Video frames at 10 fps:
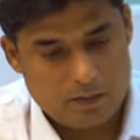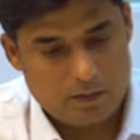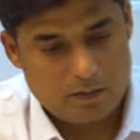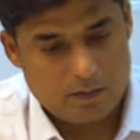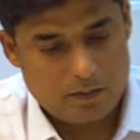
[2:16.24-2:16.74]

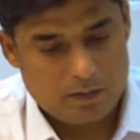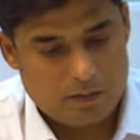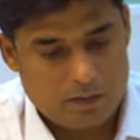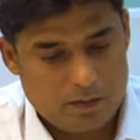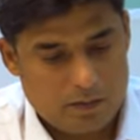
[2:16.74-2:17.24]

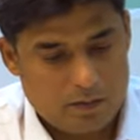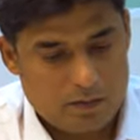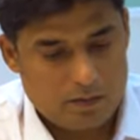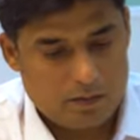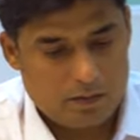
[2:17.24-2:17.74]

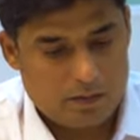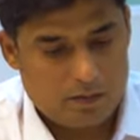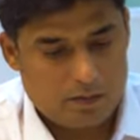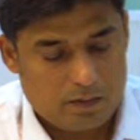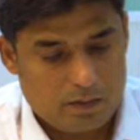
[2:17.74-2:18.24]

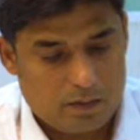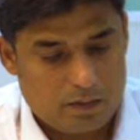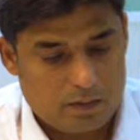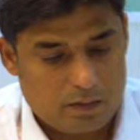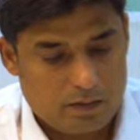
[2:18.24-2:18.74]

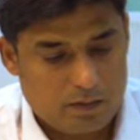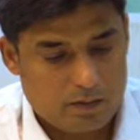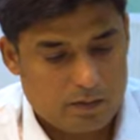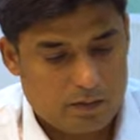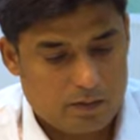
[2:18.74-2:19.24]

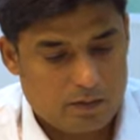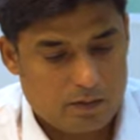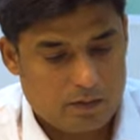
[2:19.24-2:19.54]
[no speech]